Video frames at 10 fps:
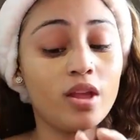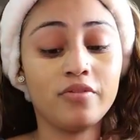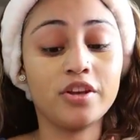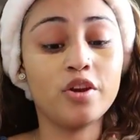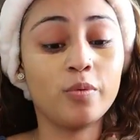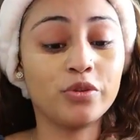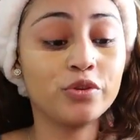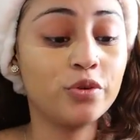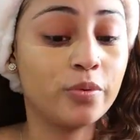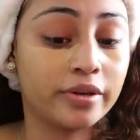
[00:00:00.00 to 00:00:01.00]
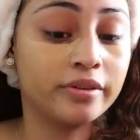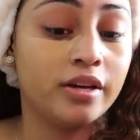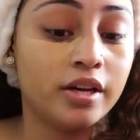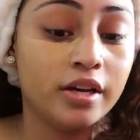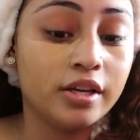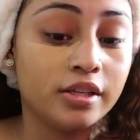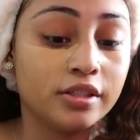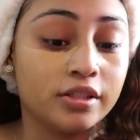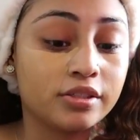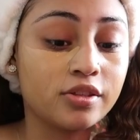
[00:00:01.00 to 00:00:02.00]
they know what they're doing.
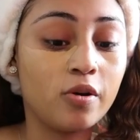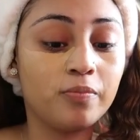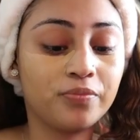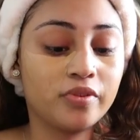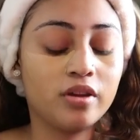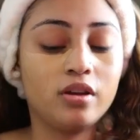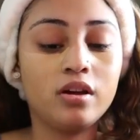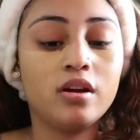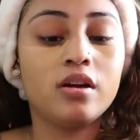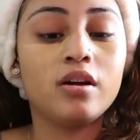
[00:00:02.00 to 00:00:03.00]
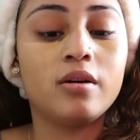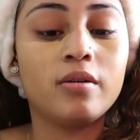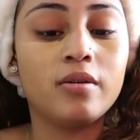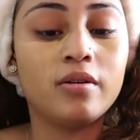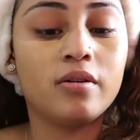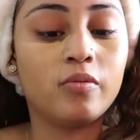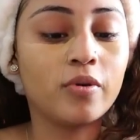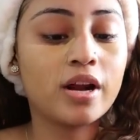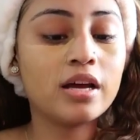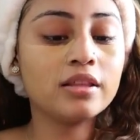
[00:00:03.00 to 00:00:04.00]
So,
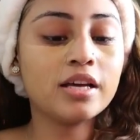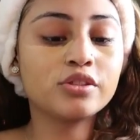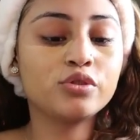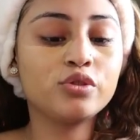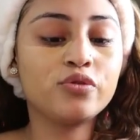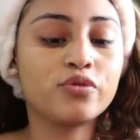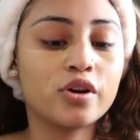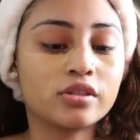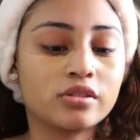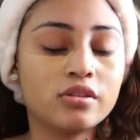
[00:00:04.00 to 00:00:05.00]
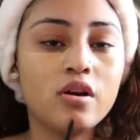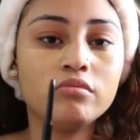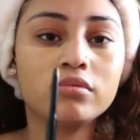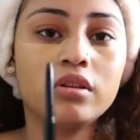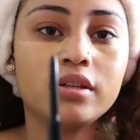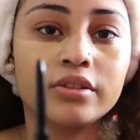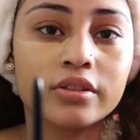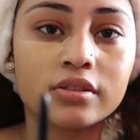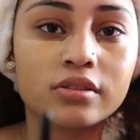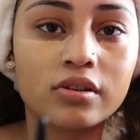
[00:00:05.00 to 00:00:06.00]
what I like to do first, oh, look at
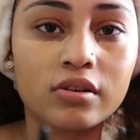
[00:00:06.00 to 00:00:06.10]
this,